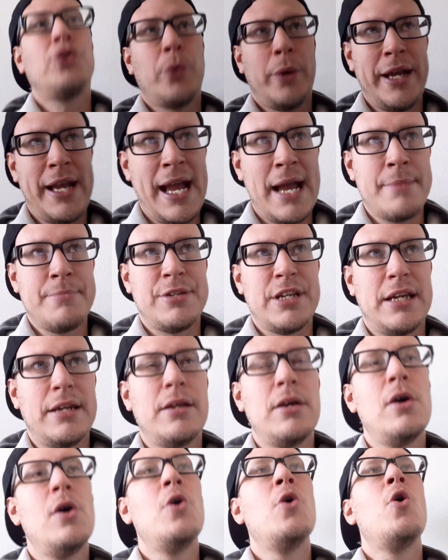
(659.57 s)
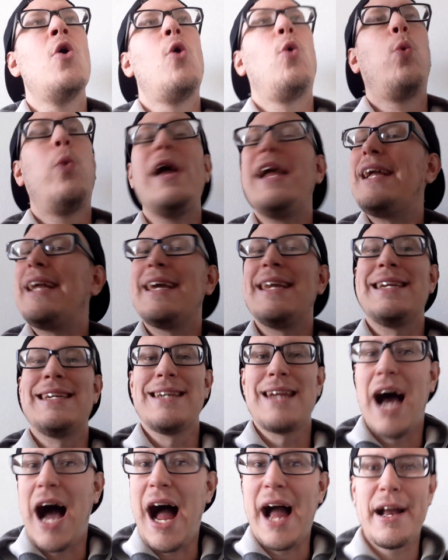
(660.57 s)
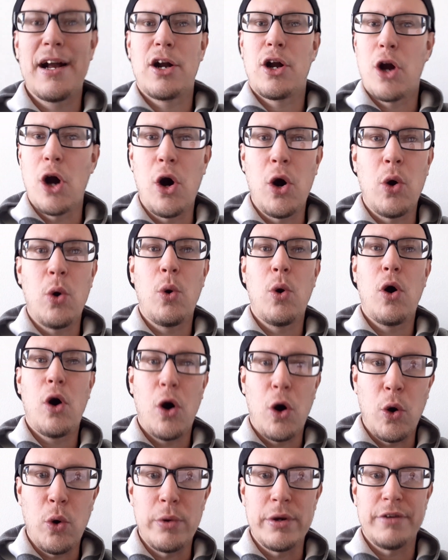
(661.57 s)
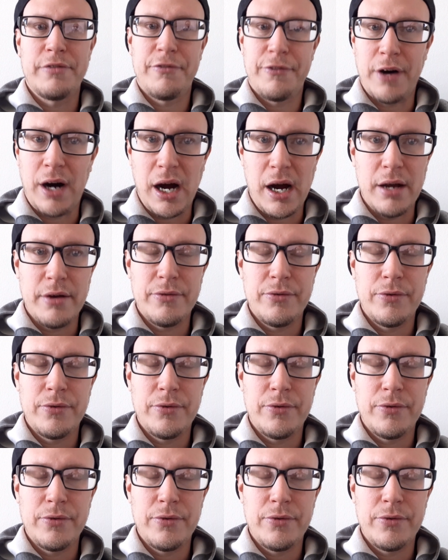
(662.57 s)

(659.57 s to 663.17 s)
three games in, we cannot go 0-5.